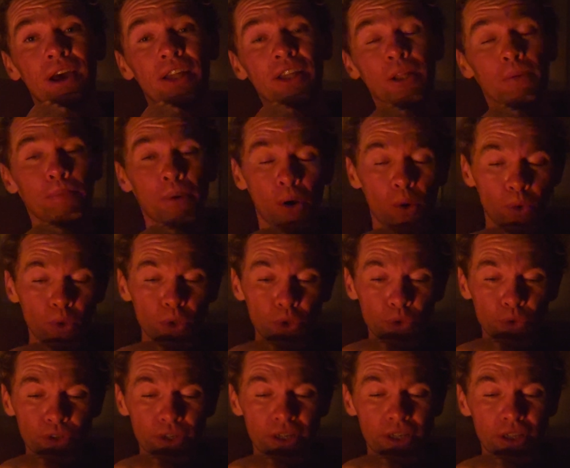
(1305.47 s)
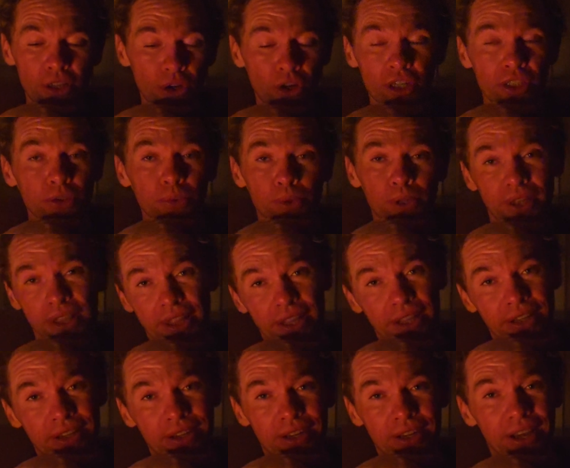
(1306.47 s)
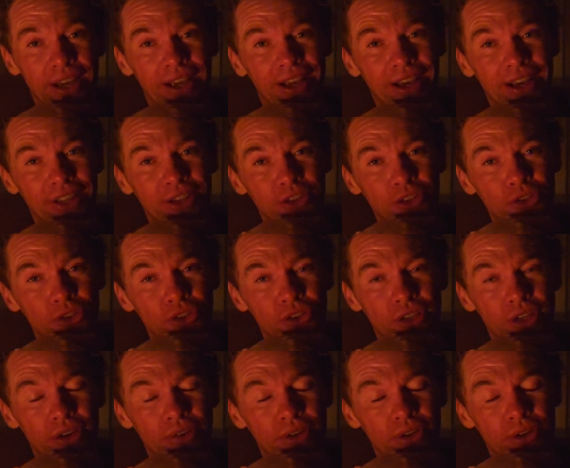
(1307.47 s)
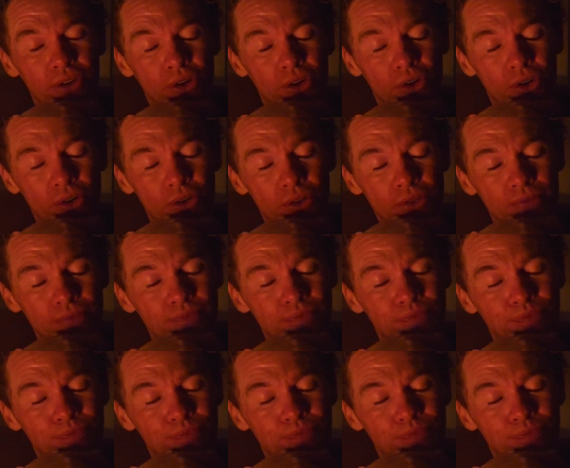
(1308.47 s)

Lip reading: And the poetry lurked within, and I had to share it all.